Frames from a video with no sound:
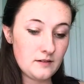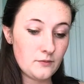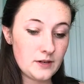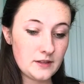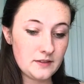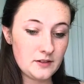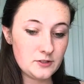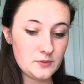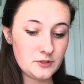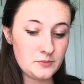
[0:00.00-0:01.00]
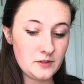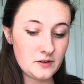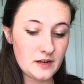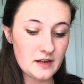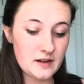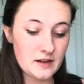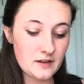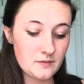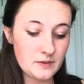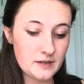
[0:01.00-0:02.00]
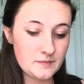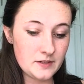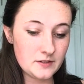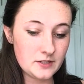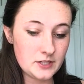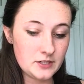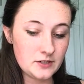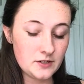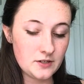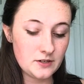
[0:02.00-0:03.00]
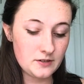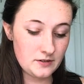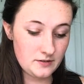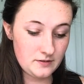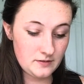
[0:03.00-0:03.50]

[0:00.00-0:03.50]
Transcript: well, I thought they were supposed to be organic, but I'm not sure.